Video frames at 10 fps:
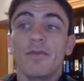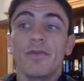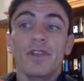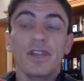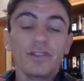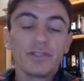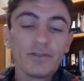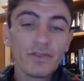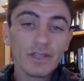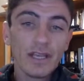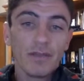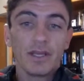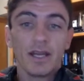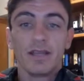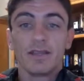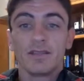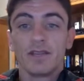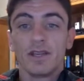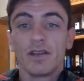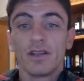The issue for the NBA is they're
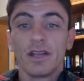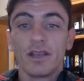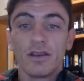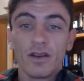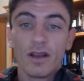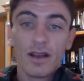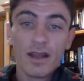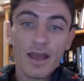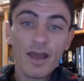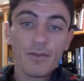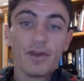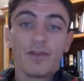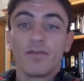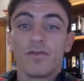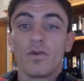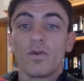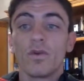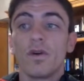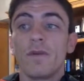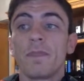going to get hammered for
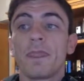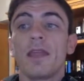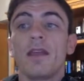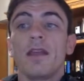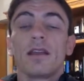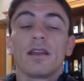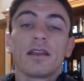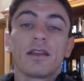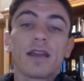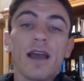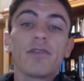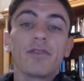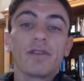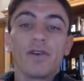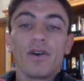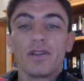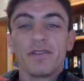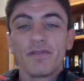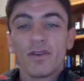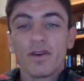catering for only
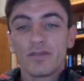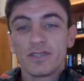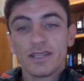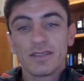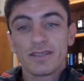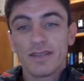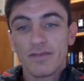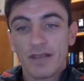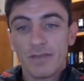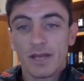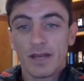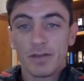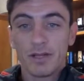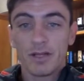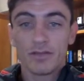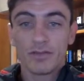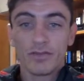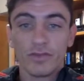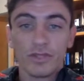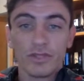5, 6, 7 NBA players who
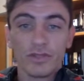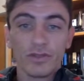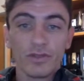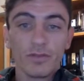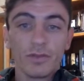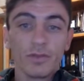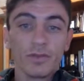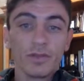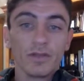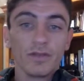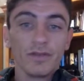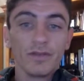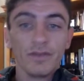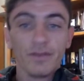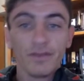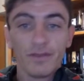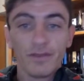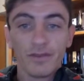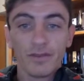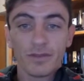really shoot the ball below
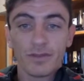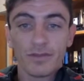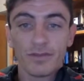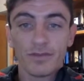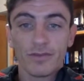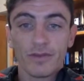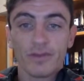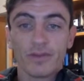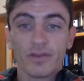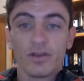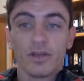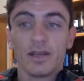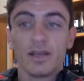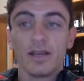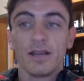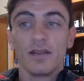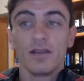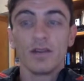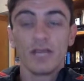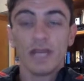50-55% from the free throw line. Now, a
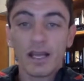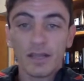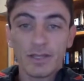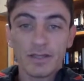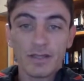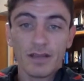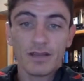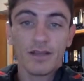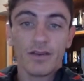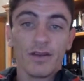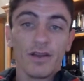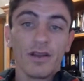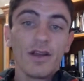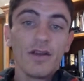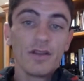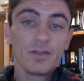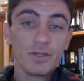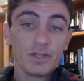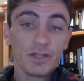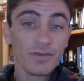lot of the arguments out there are,
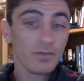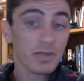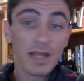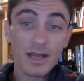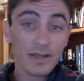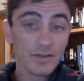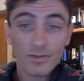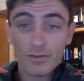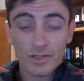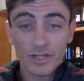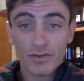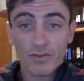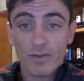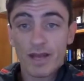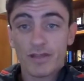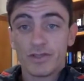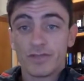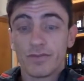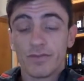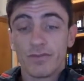especially from players, from the general managers,
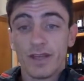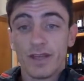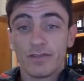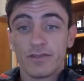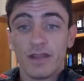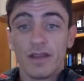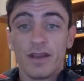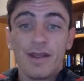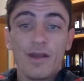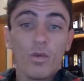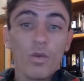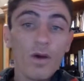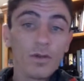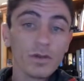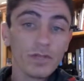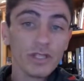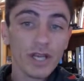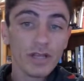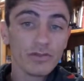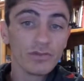from fans, that why would we
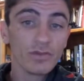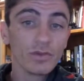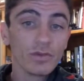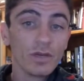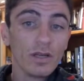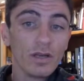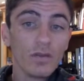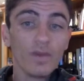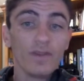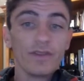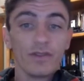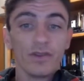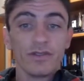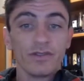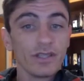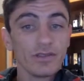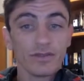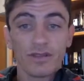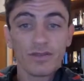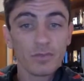change a rule when there's only 6 or
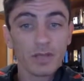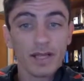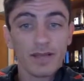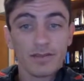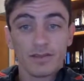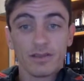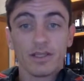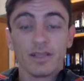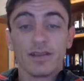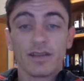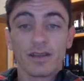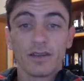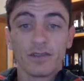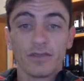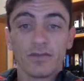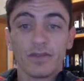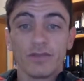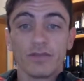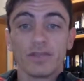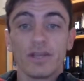7 players in the league that can't shoot free
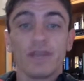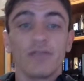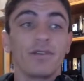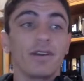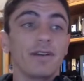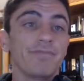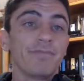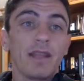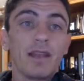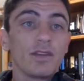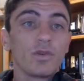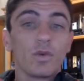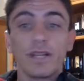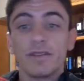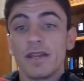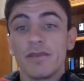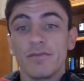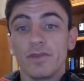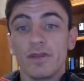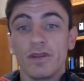throws out of 20 team,
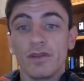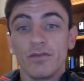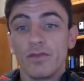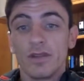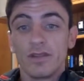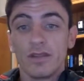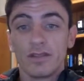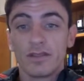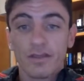there's